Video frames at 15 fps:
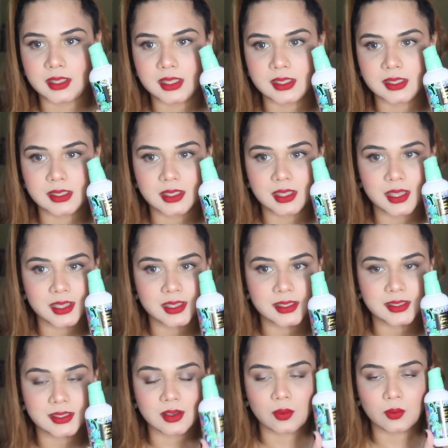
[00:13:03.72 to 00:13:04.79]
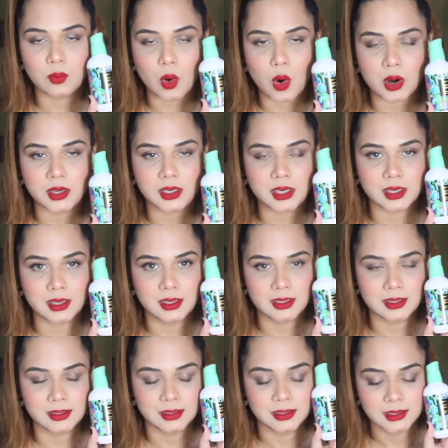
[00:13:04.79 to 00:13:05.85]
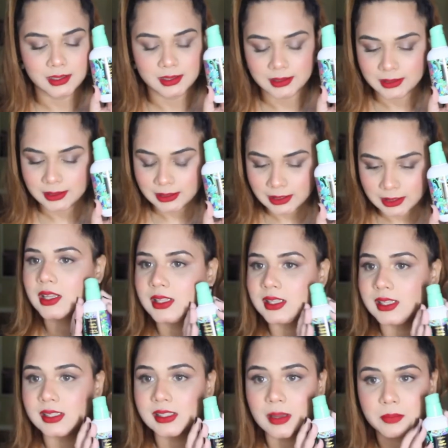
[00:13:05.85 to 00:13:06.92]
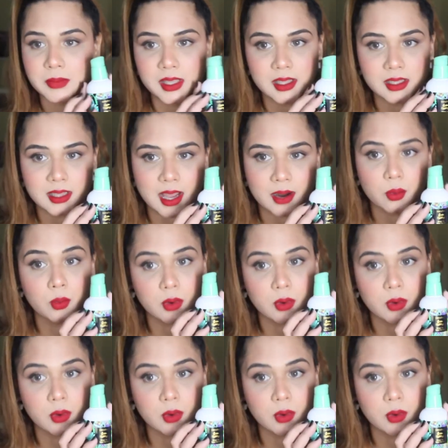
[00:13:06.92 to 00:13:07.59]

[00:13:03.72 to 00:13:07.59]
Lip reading: This is what, this is something that